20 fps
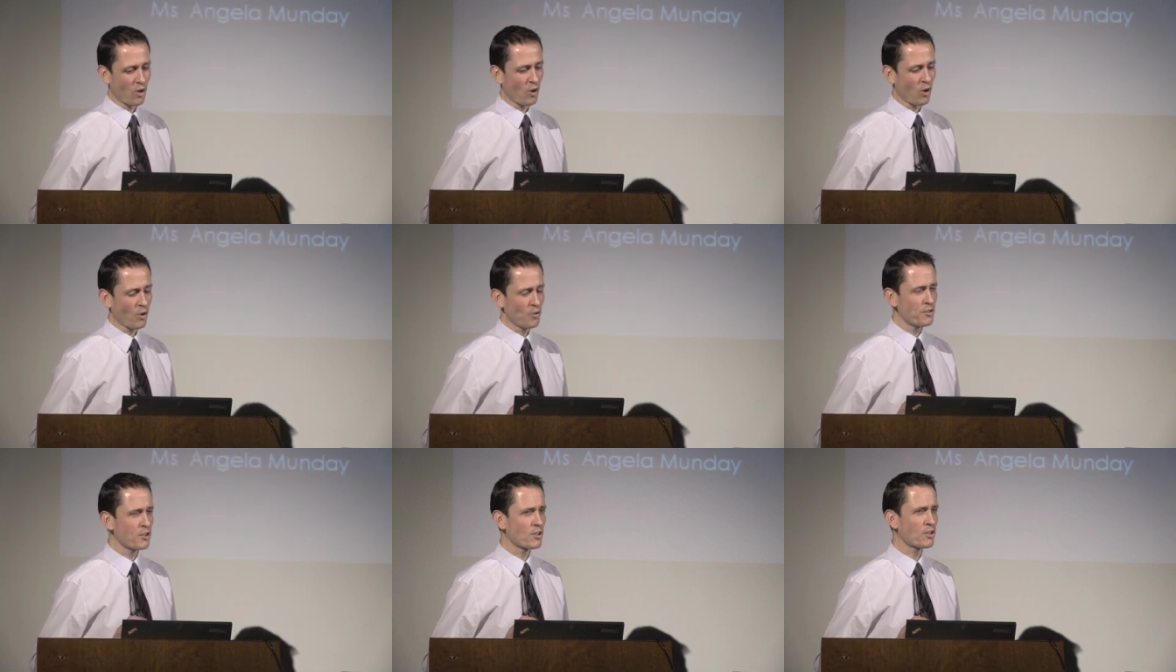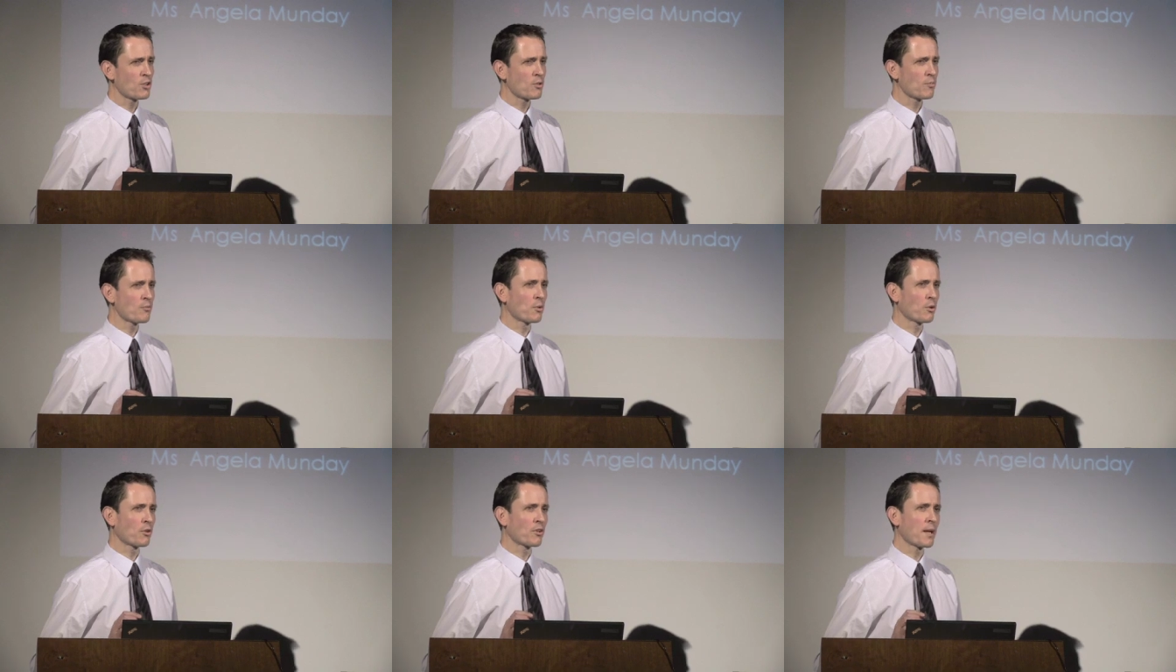On the
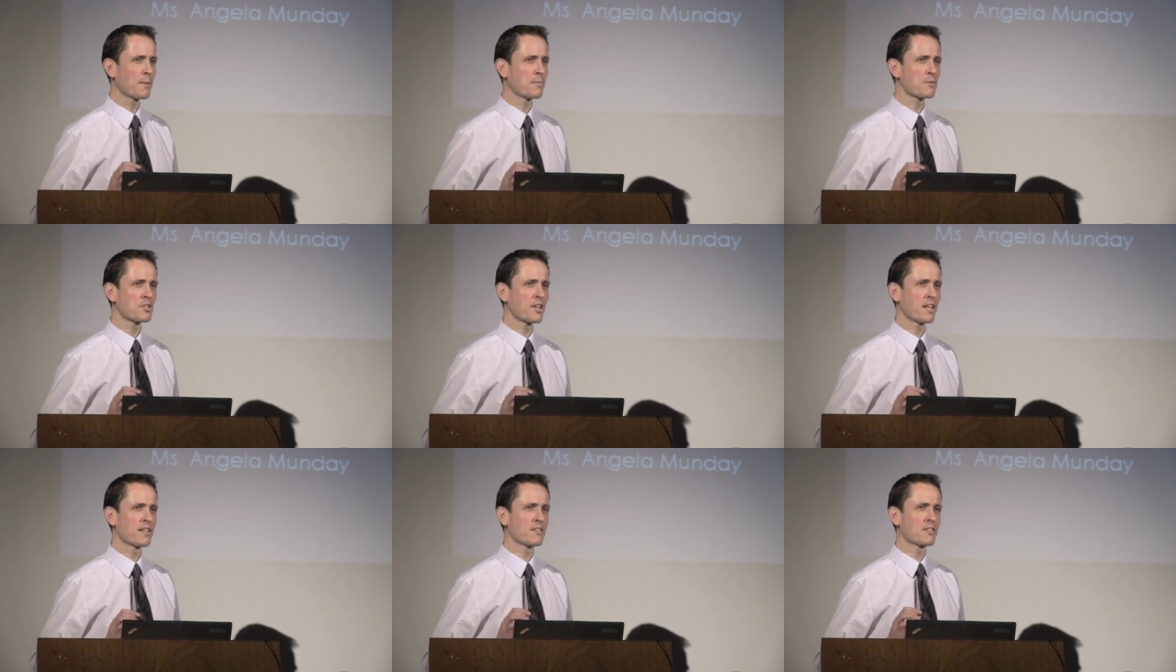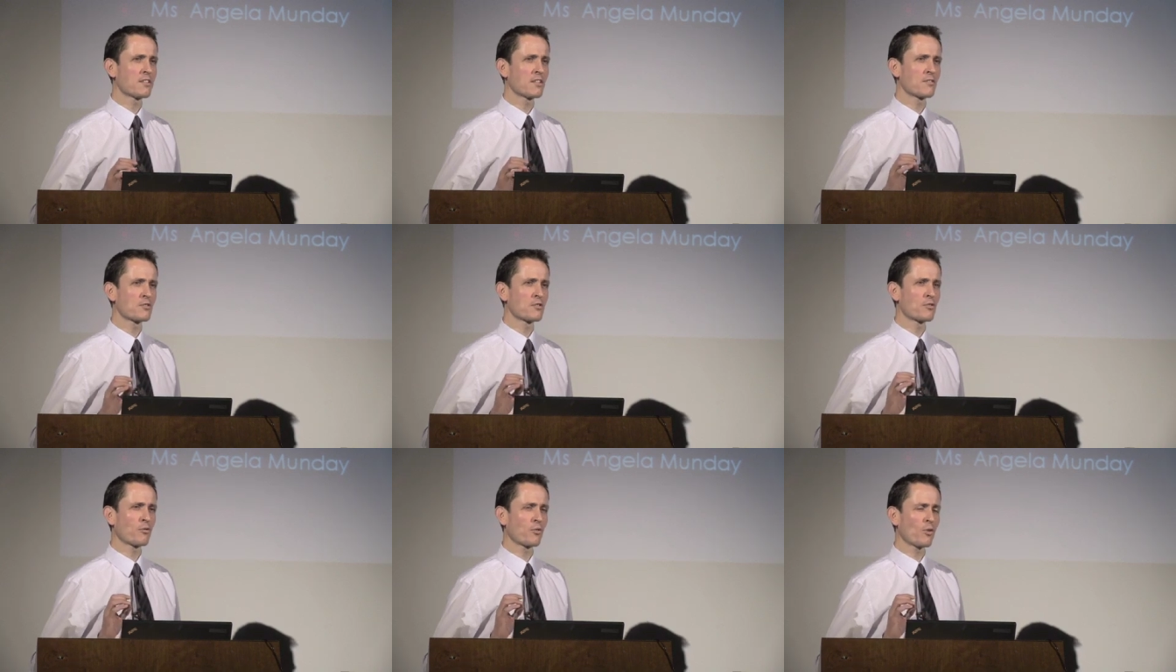group there were
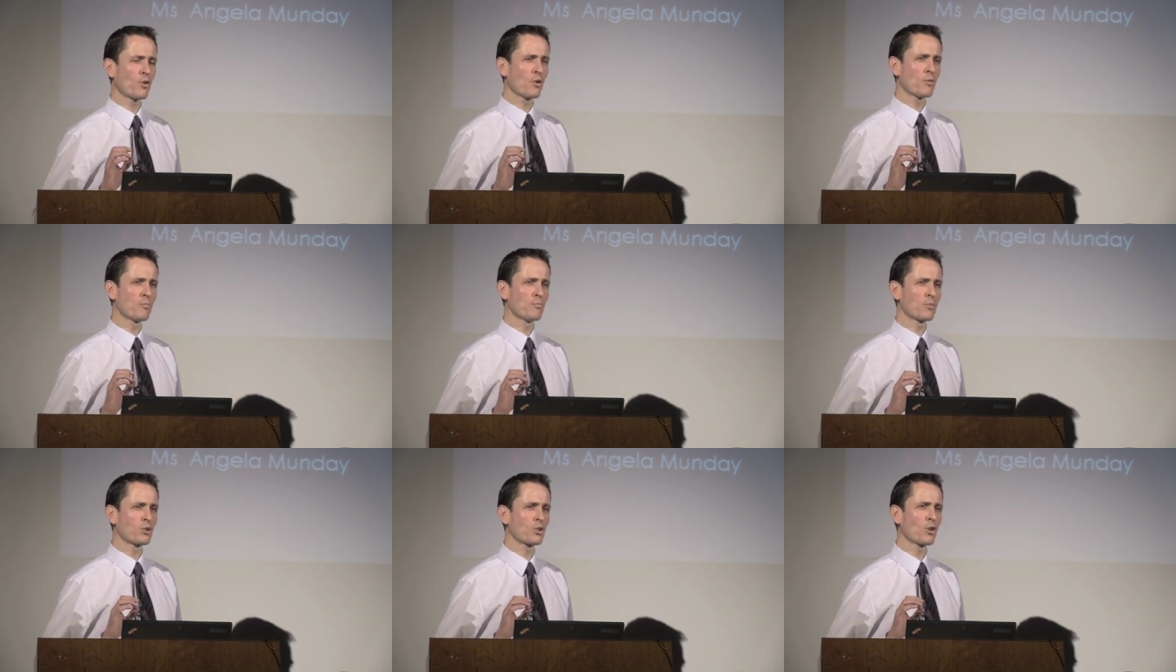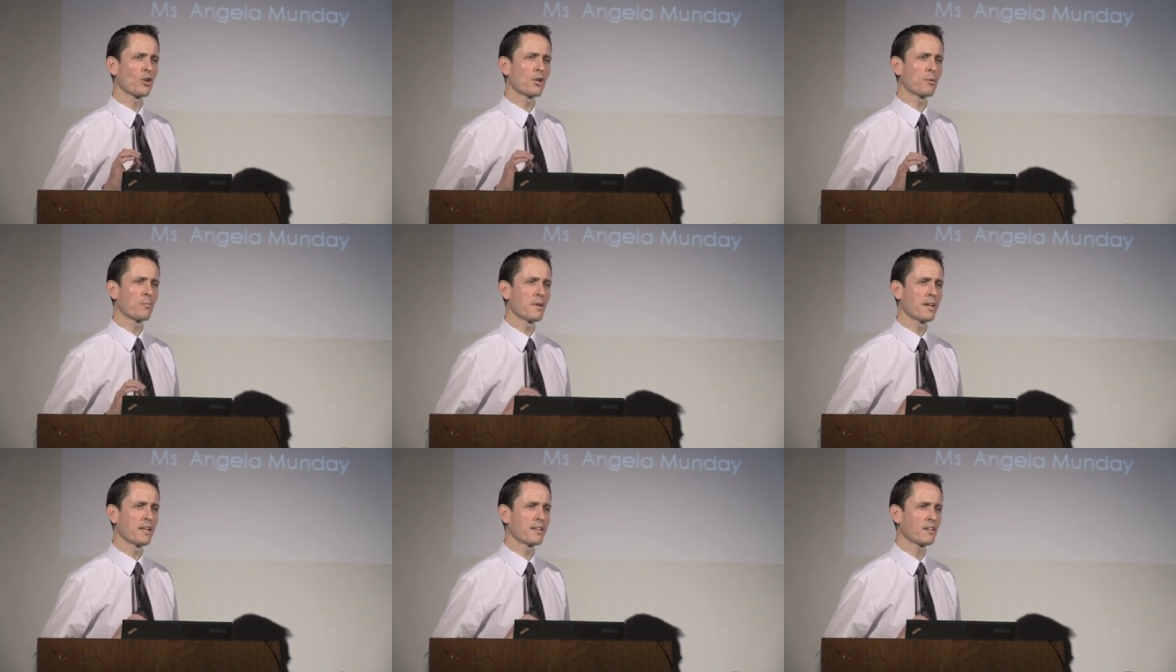representatives from
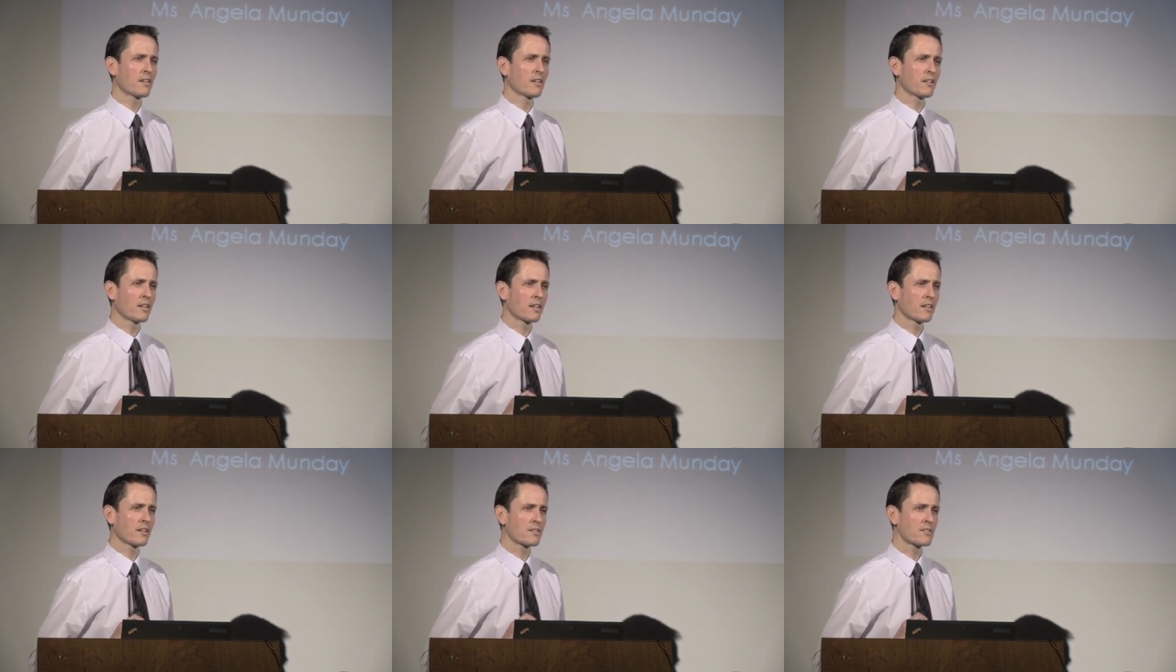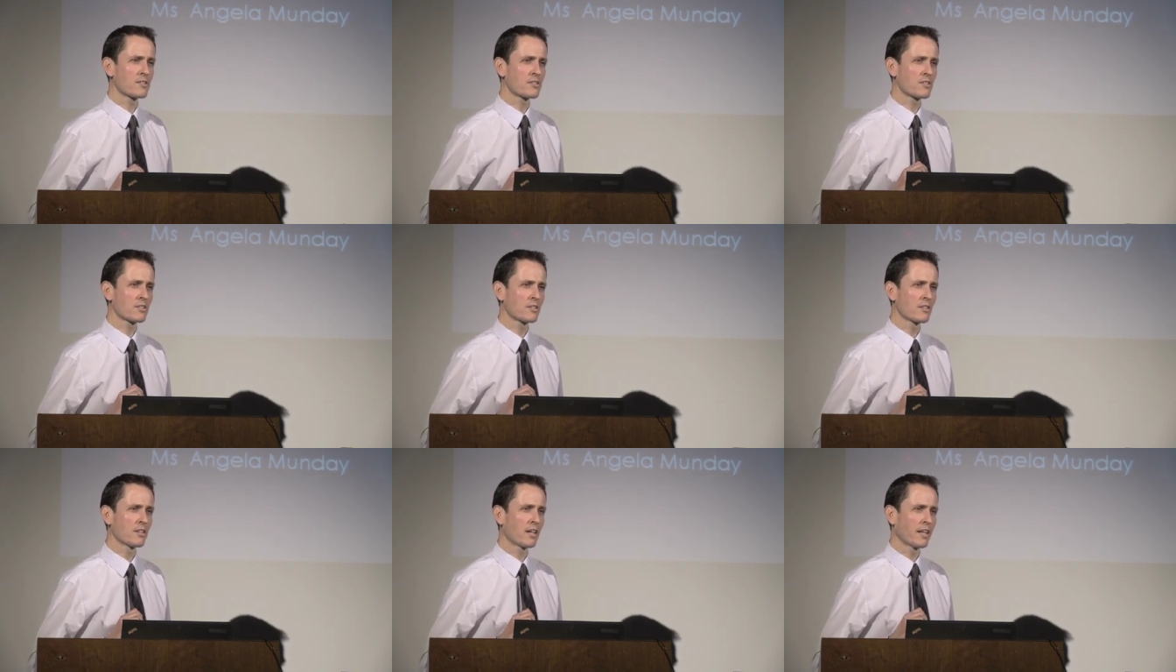chronic pain
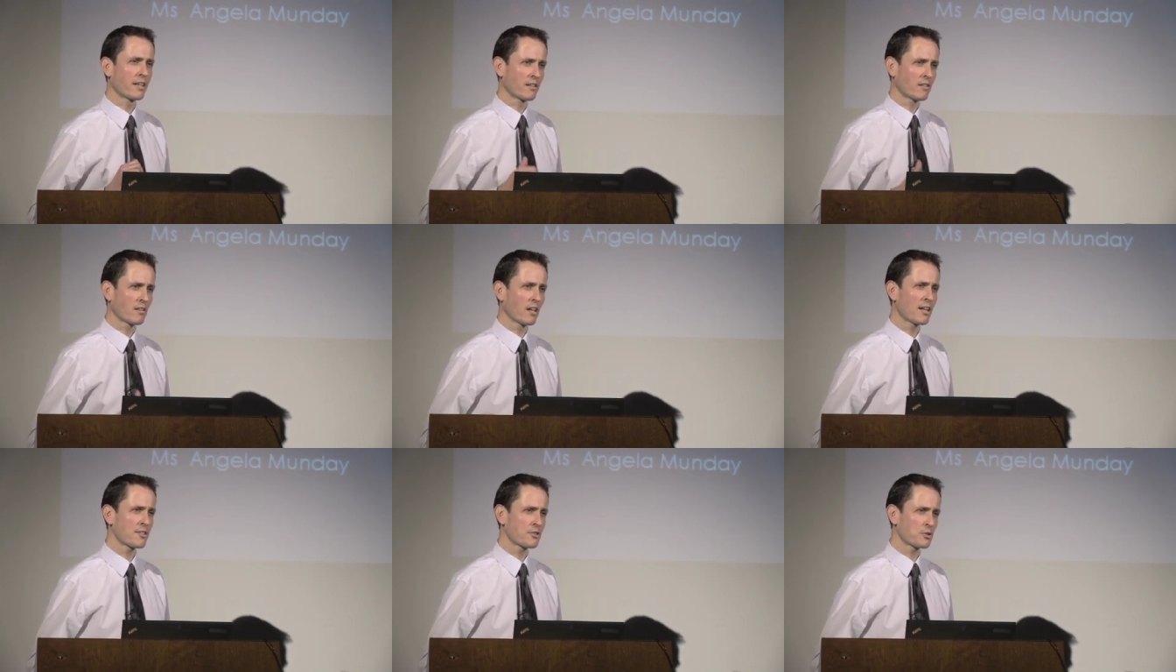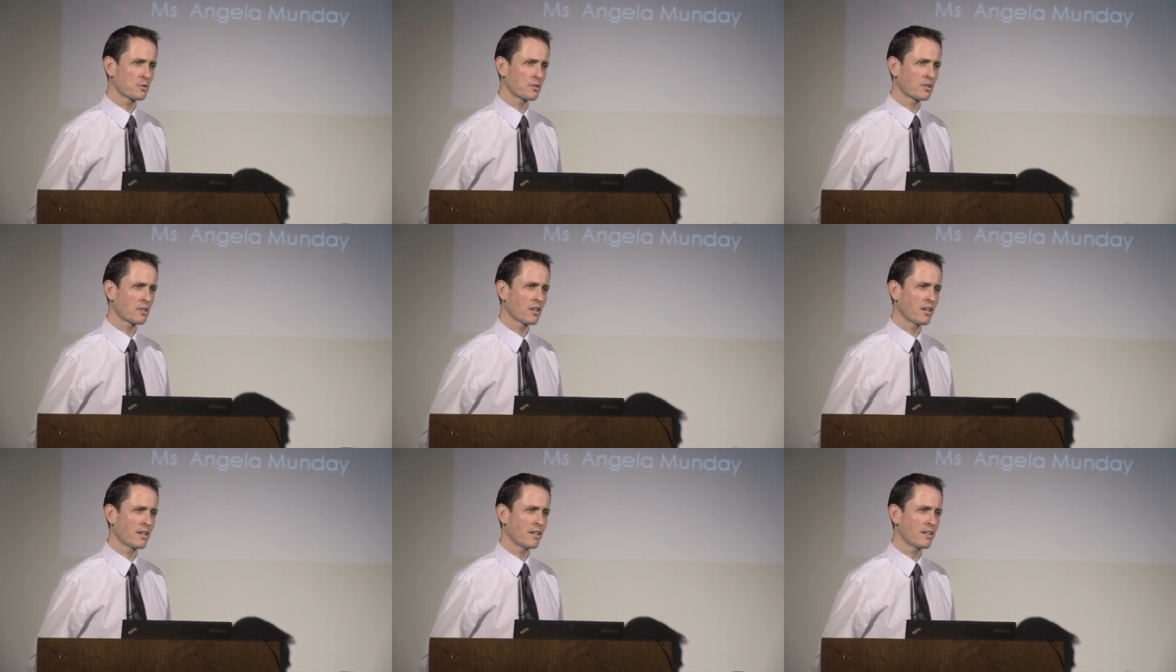clinics in Glasgow and
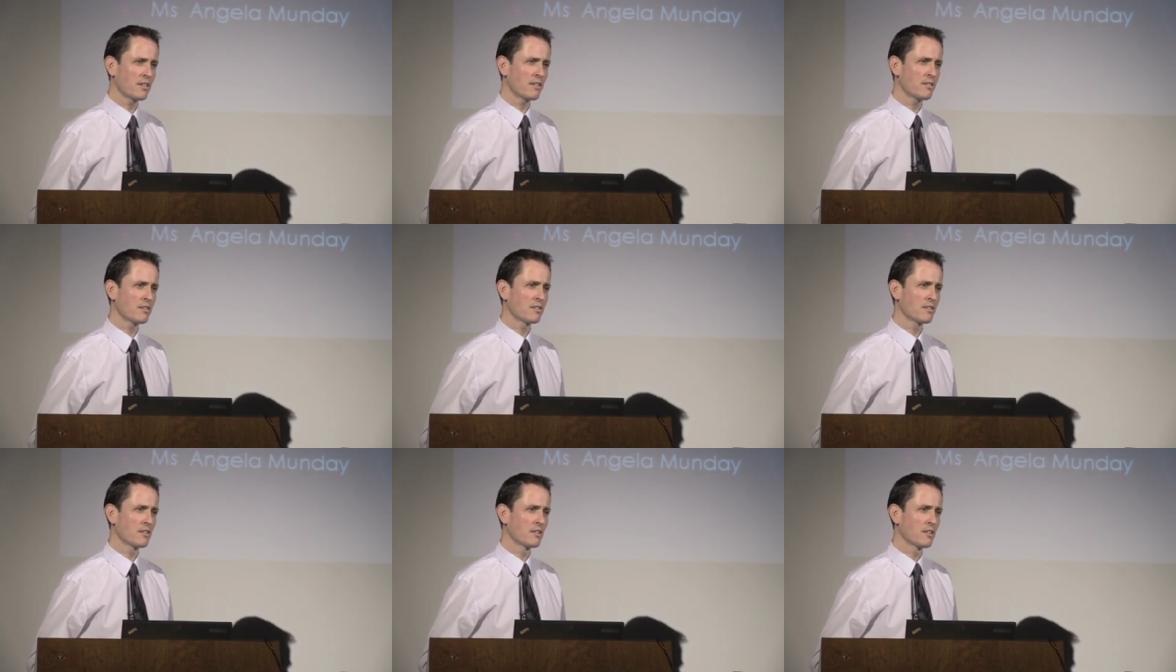Clyde,